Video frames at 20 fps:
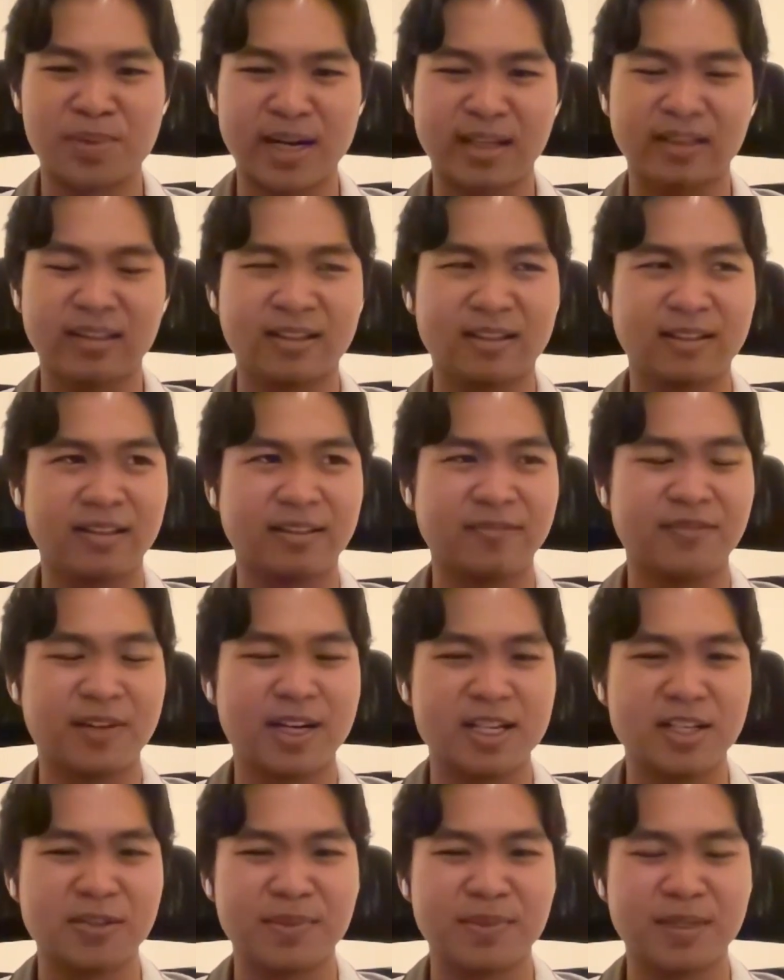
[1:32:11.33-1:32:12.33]
practical
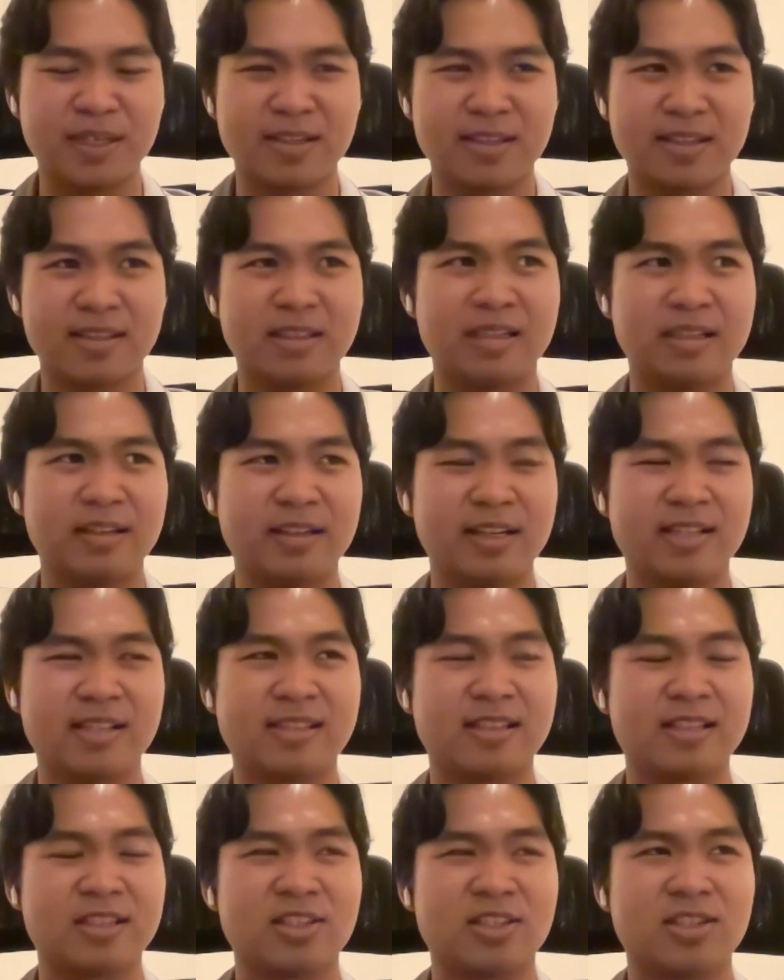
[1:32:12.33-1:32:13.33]
advice, because
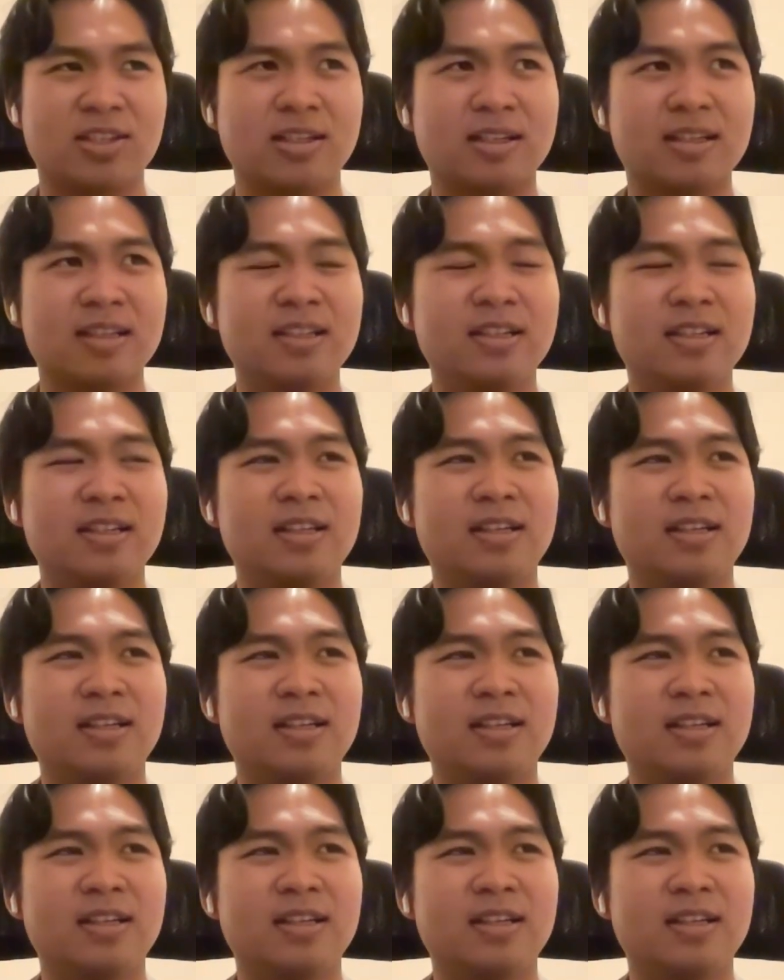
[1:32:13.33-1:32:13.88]
it's such a